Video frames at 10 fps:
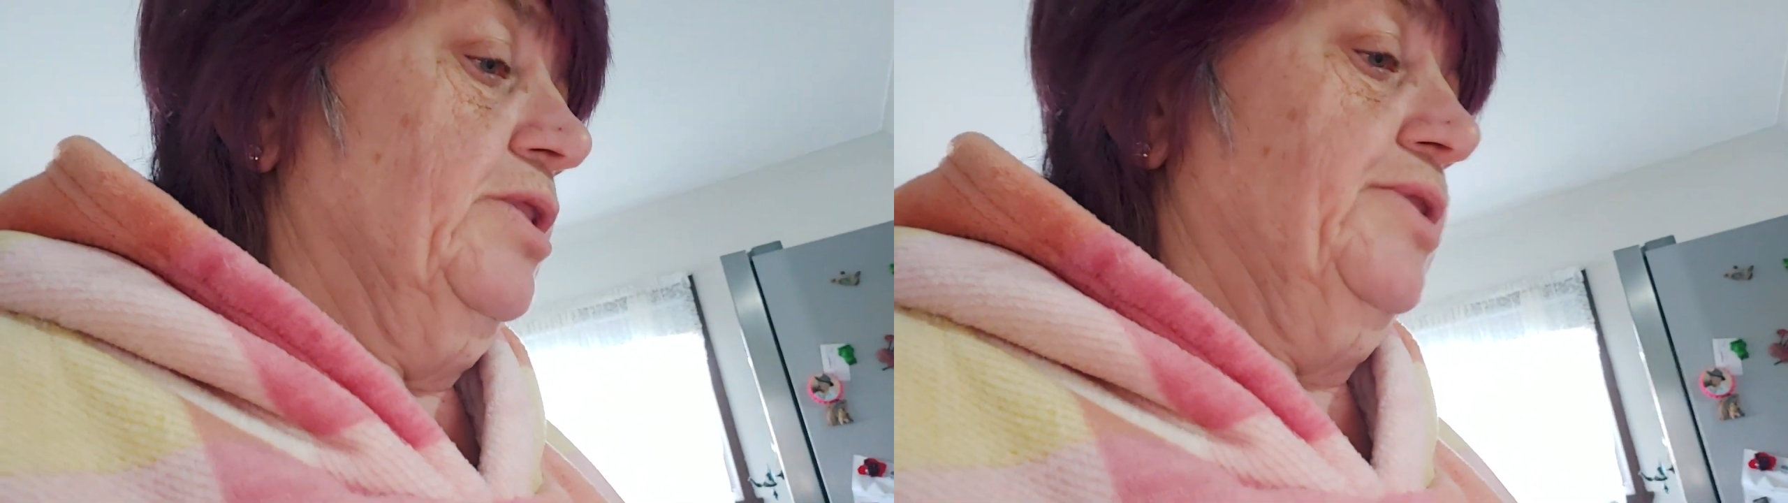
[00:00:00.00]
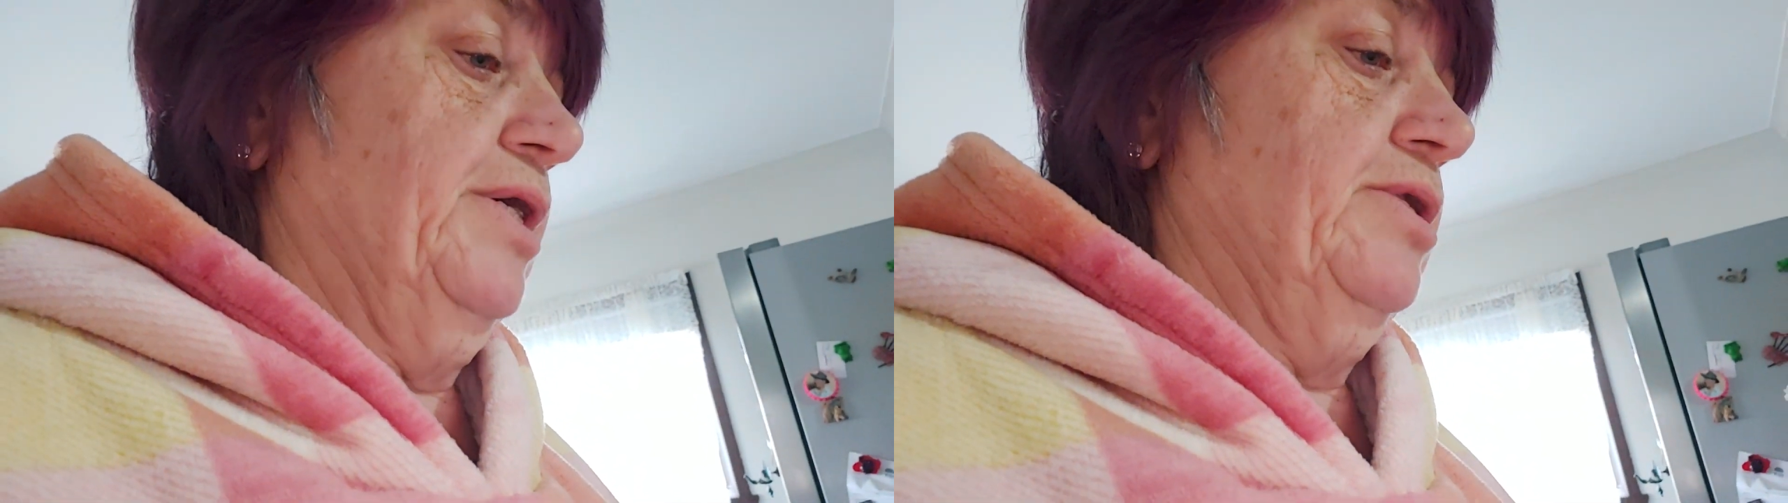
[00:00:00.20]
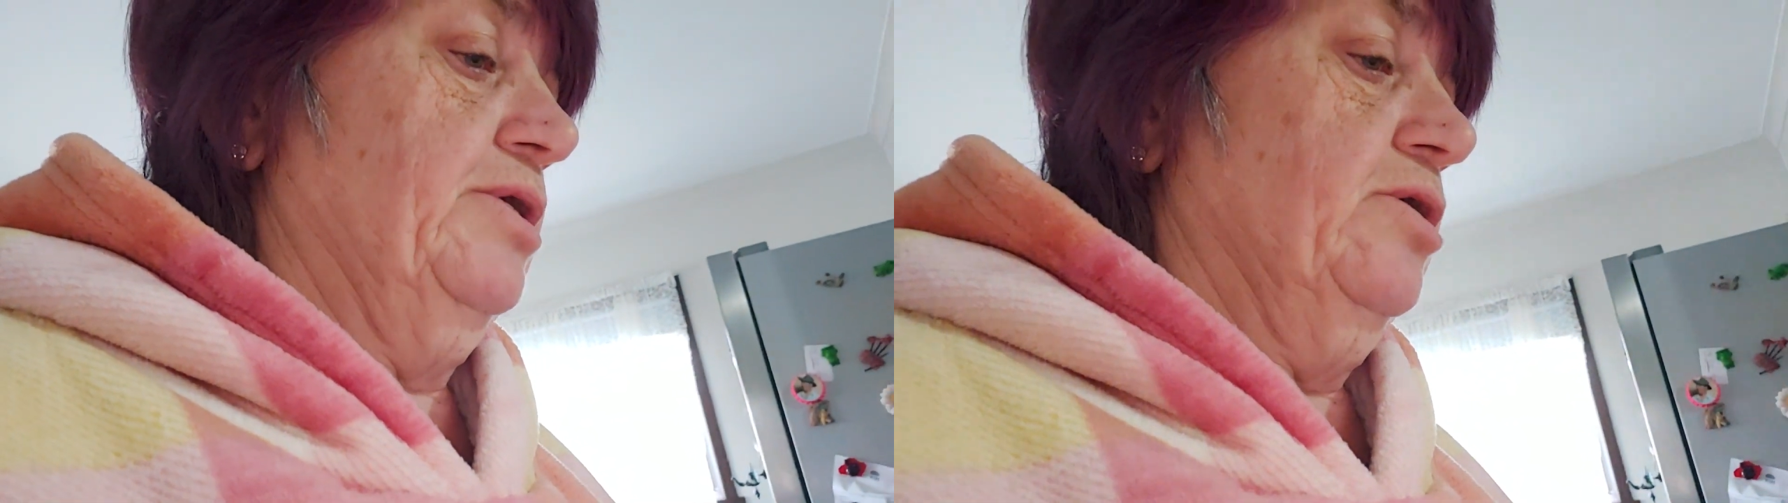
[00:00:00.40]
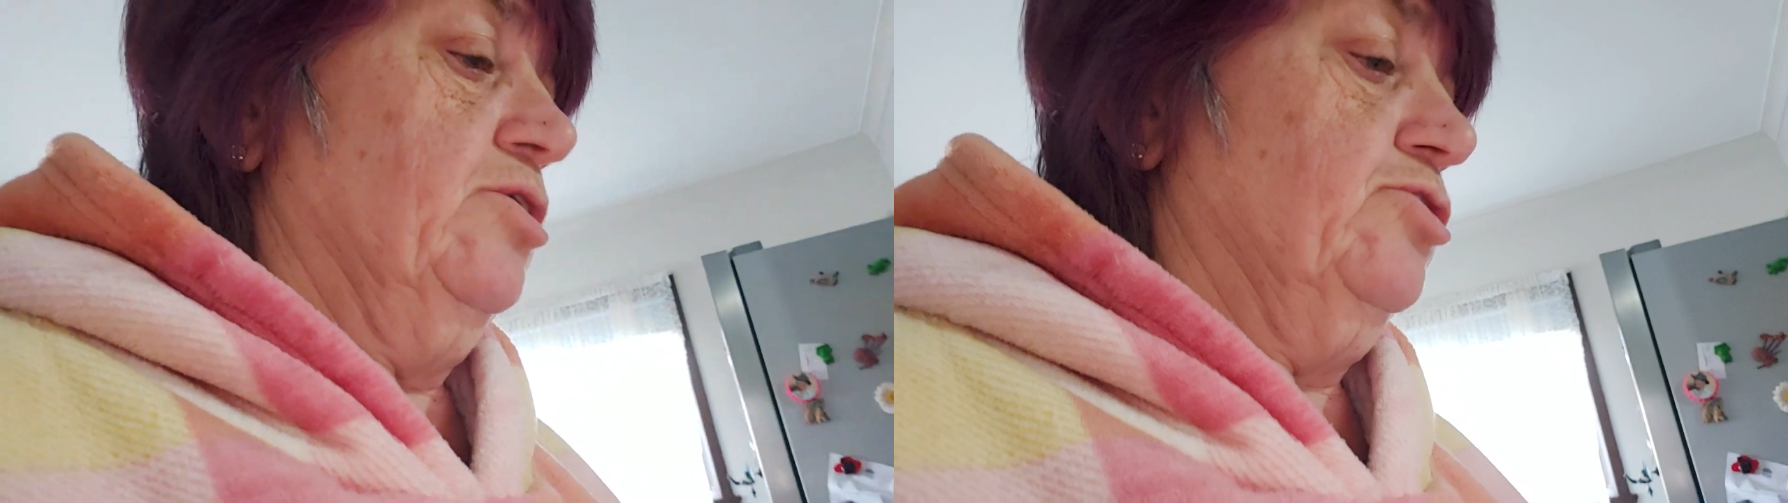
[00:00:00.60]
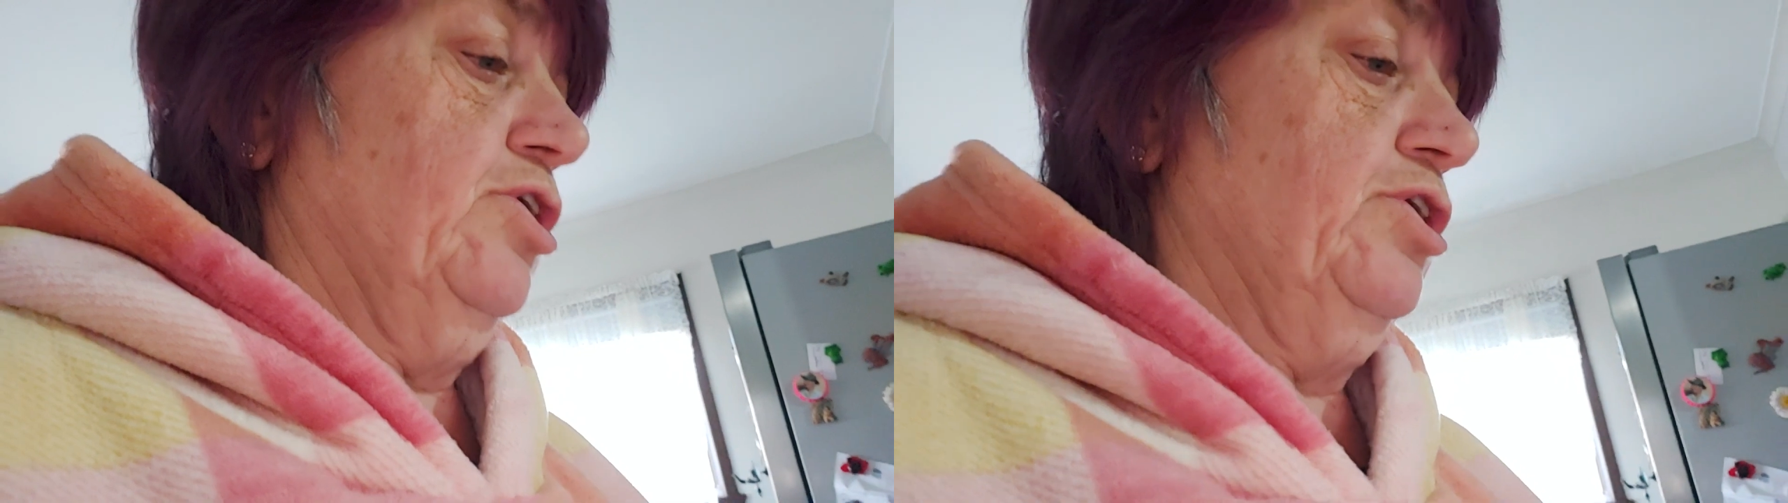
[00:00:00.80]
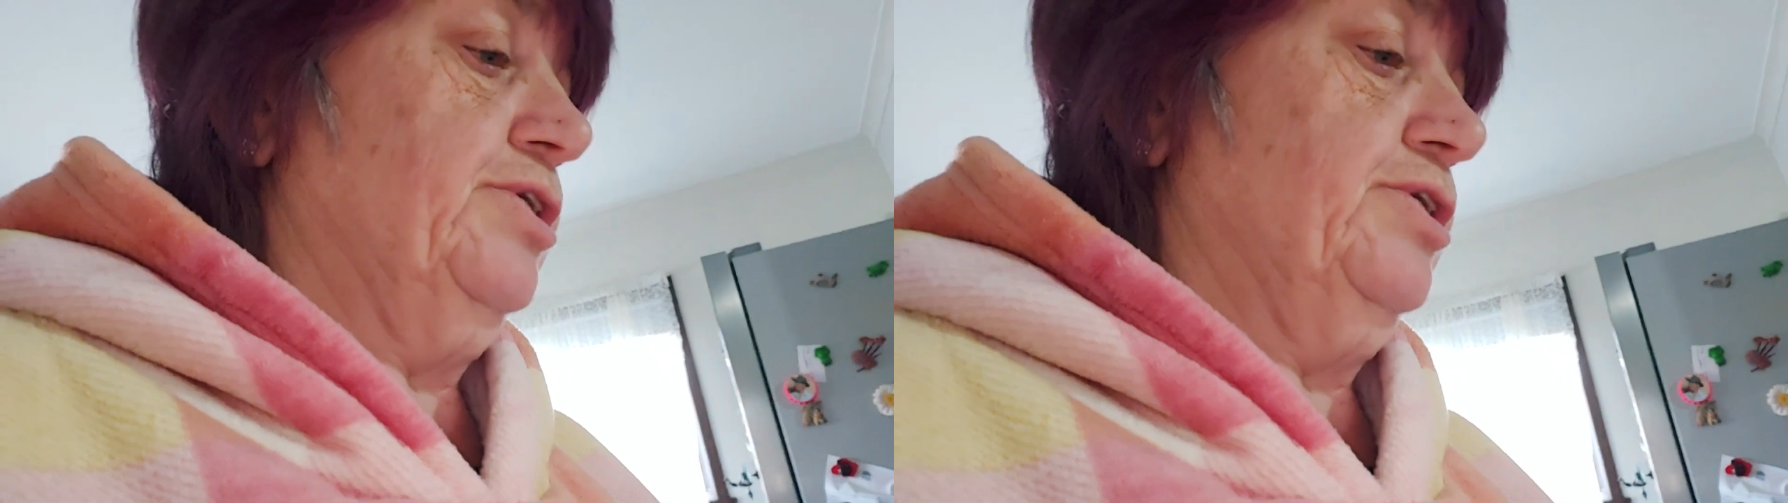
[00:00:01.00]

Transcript: Then 2